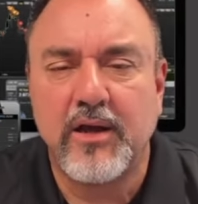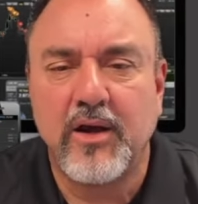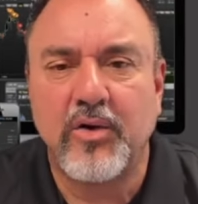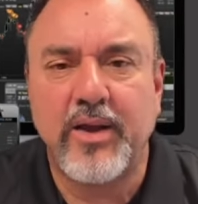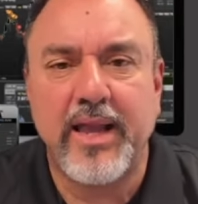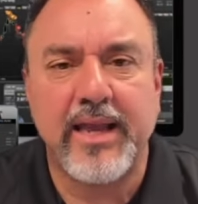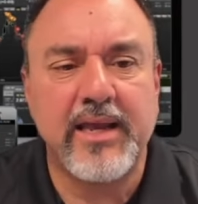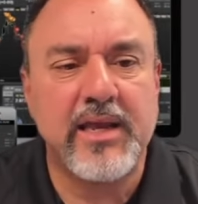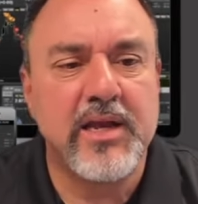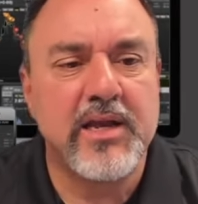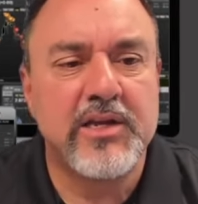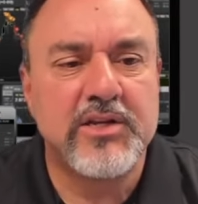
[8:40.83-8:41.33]

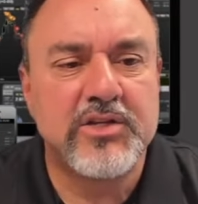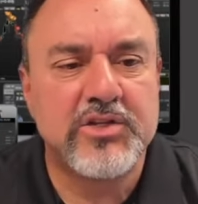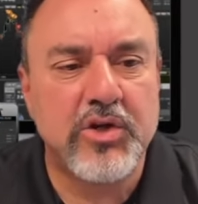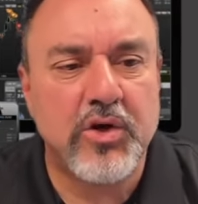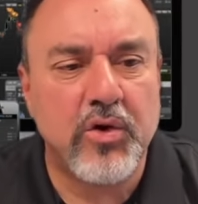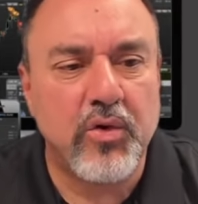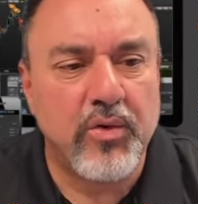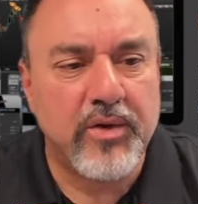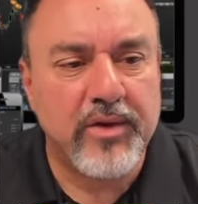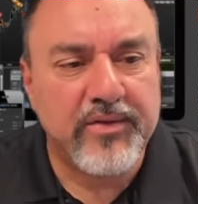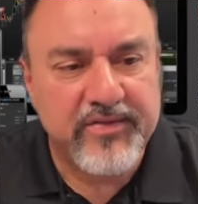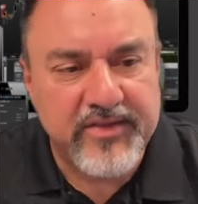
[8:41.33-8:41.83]
Okay,
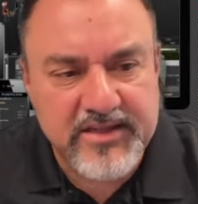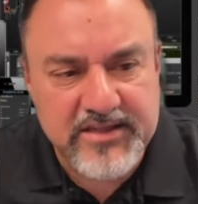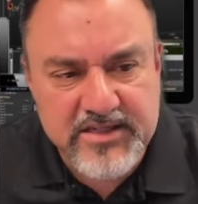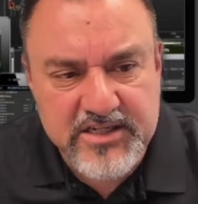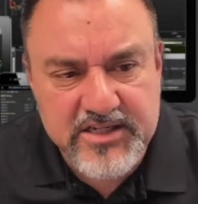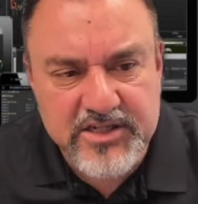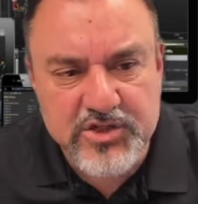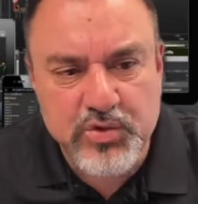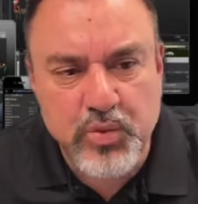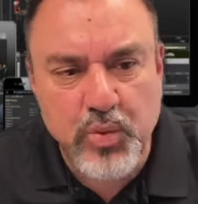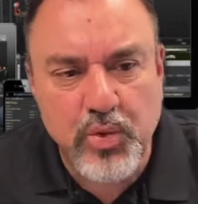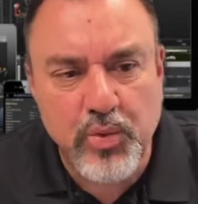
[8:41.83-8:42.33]
so
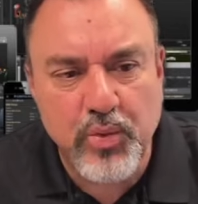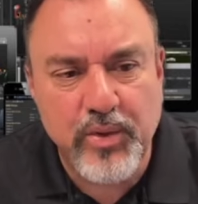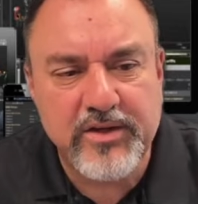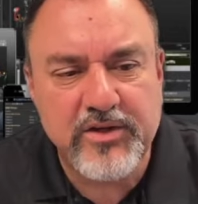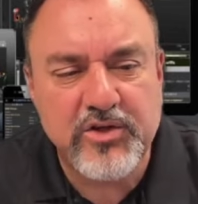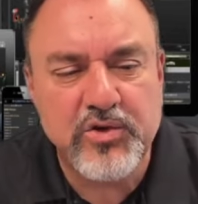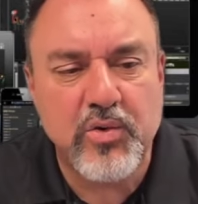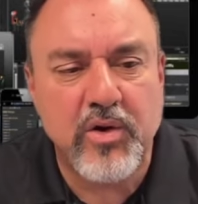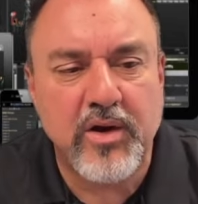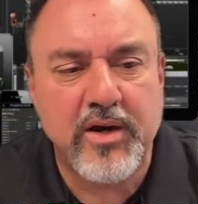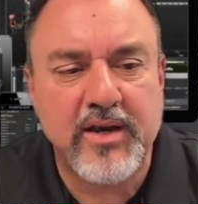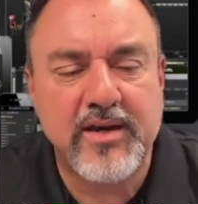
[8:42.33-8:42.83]
this is what we
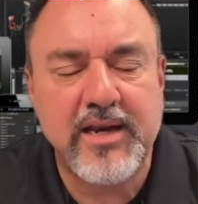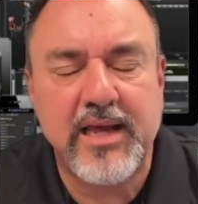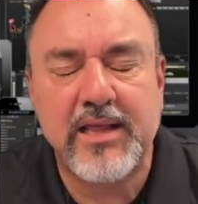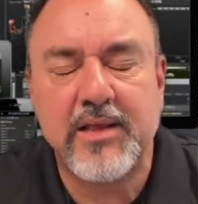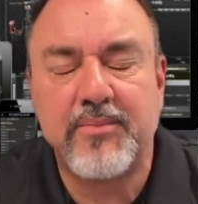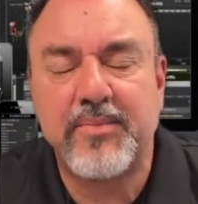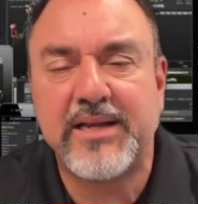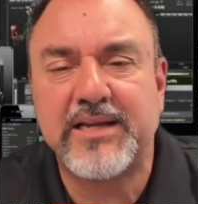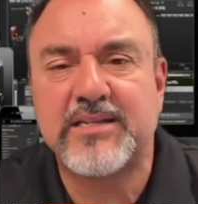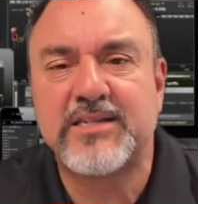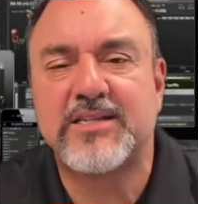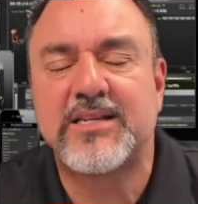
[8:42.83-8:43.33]
do on a
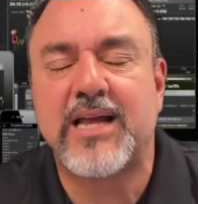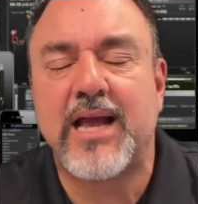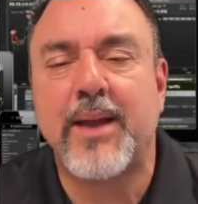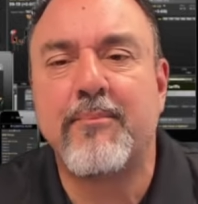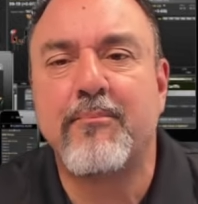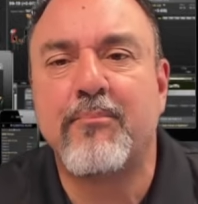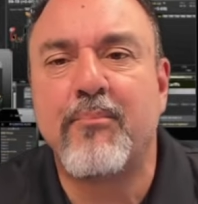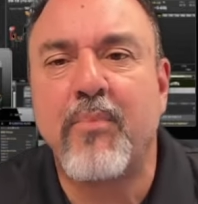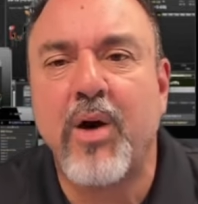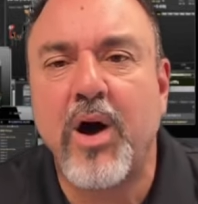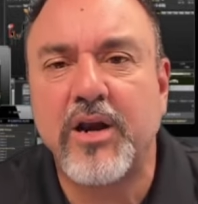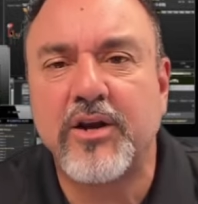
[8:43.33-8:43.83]
daily basis. I
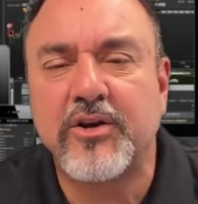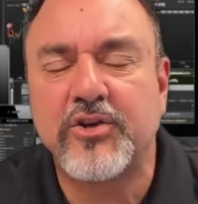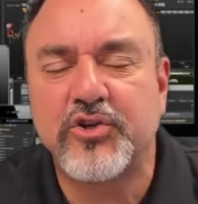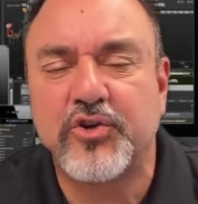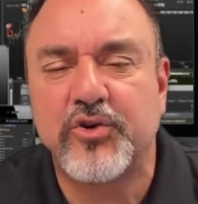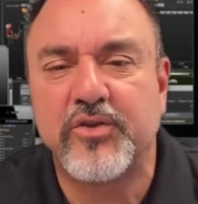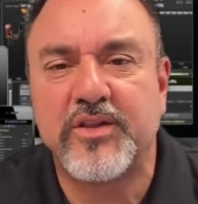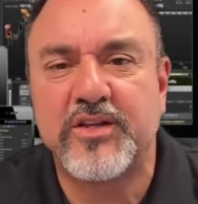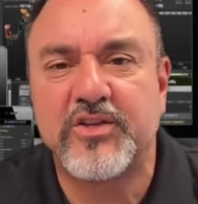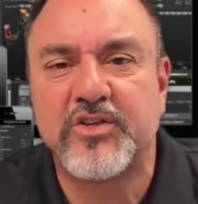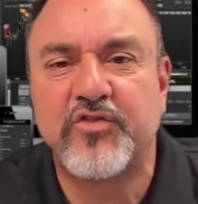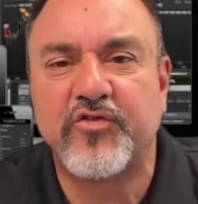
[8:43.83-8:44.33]

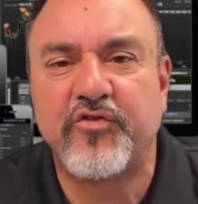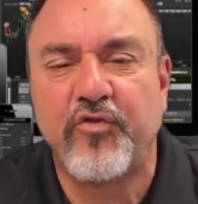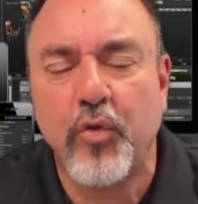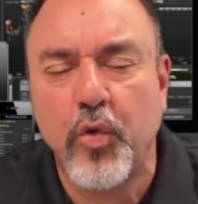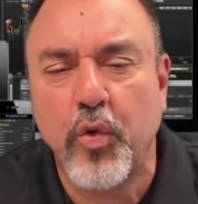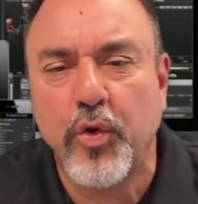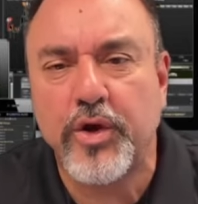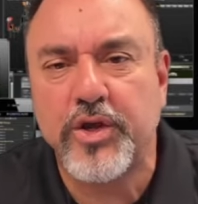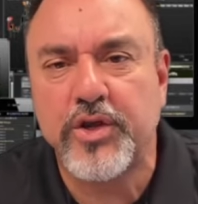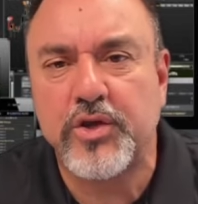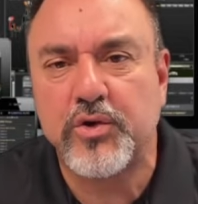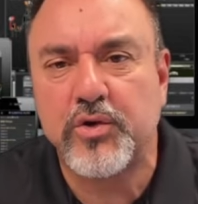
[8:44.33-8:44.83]
monitor this
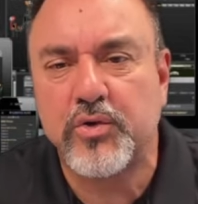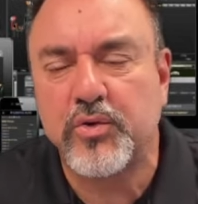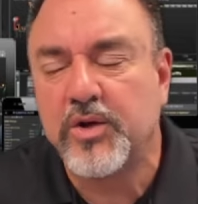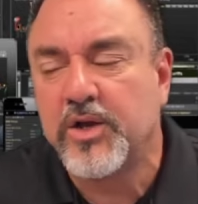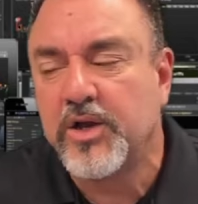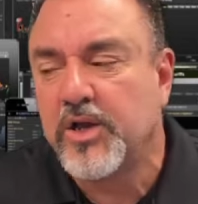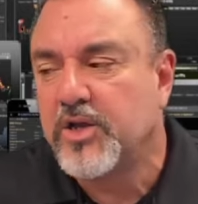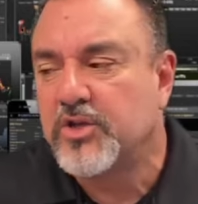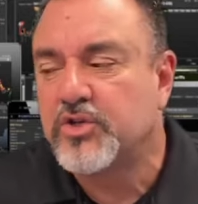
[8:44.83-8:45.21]
for you.